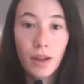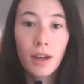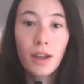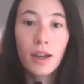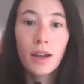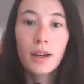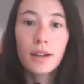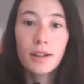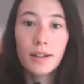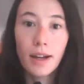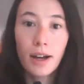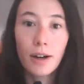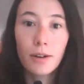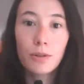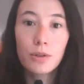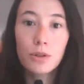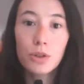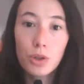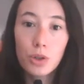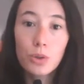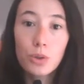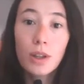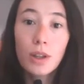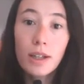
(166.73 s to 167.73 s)
Now,
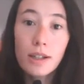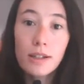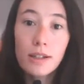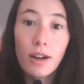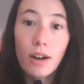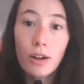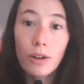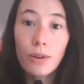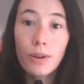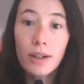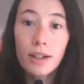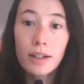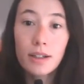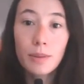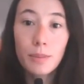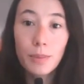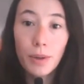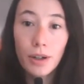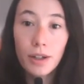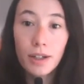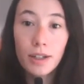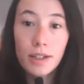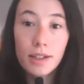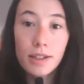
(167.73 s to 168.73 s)
do these
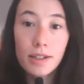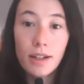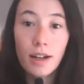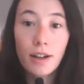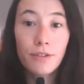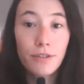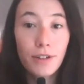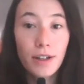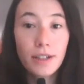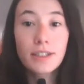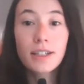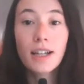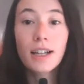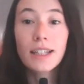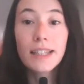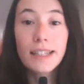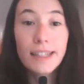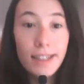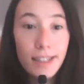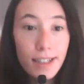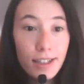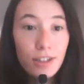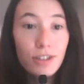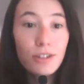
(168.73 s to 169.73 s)
autoantibodies affect
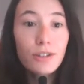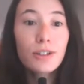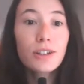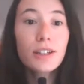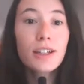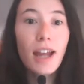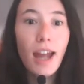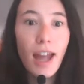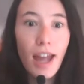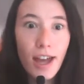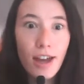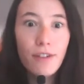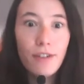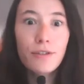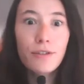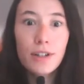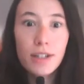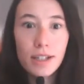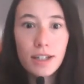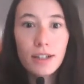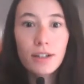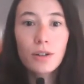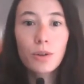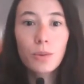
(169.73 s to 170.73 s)
literally every
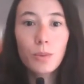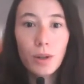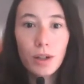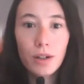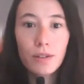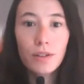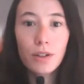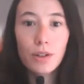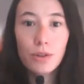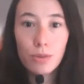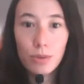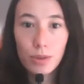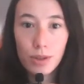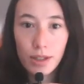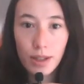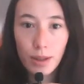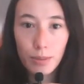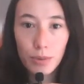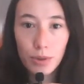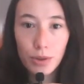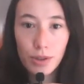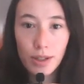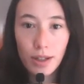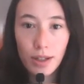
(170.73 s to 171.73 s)
single one of those
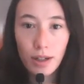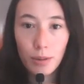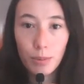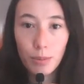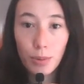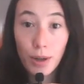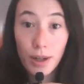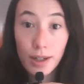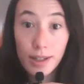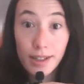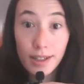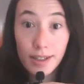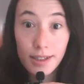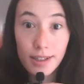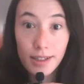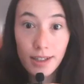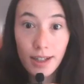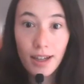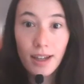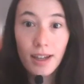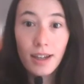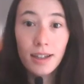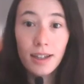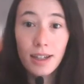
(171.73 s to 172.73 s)
receptors that are present?
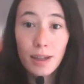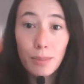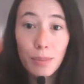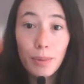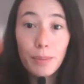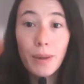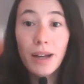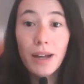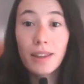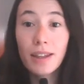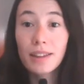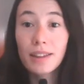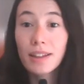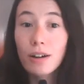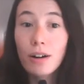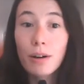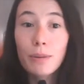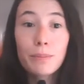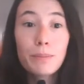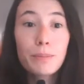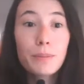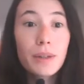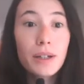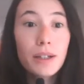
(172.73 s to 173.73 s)
Keep in mind that there are
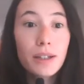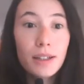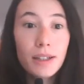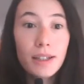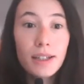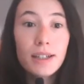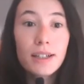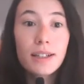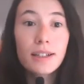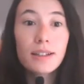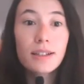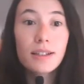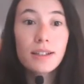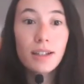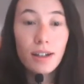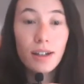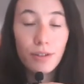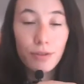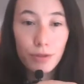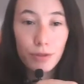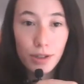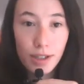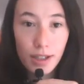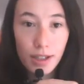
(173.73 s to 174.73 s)
millions
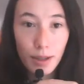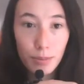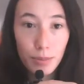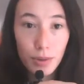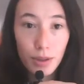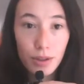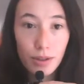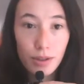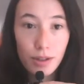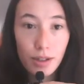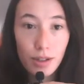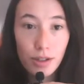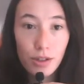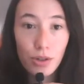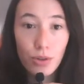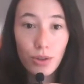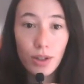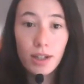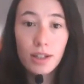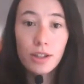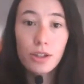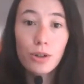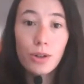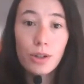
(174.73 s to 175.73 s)
of receptors, so the
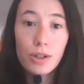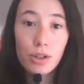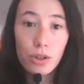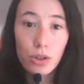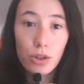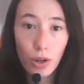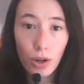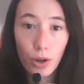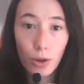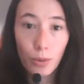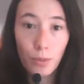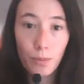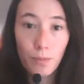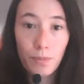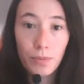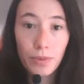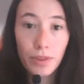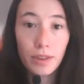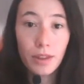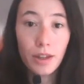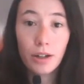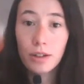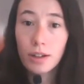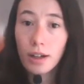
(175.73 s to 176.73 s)
answer is no.
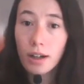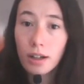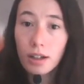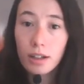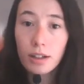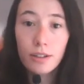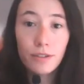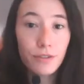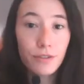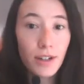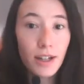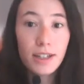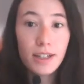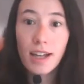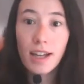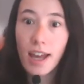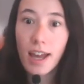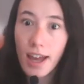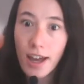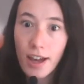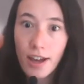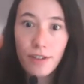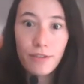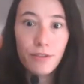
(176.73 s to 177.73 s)
They're not going to affect
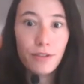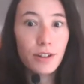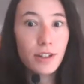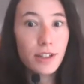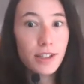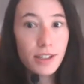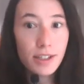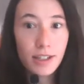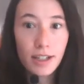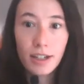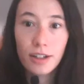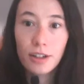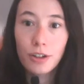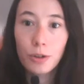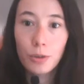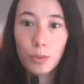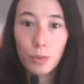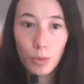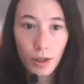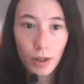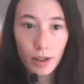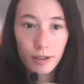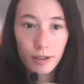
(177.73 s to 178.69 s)
every single one.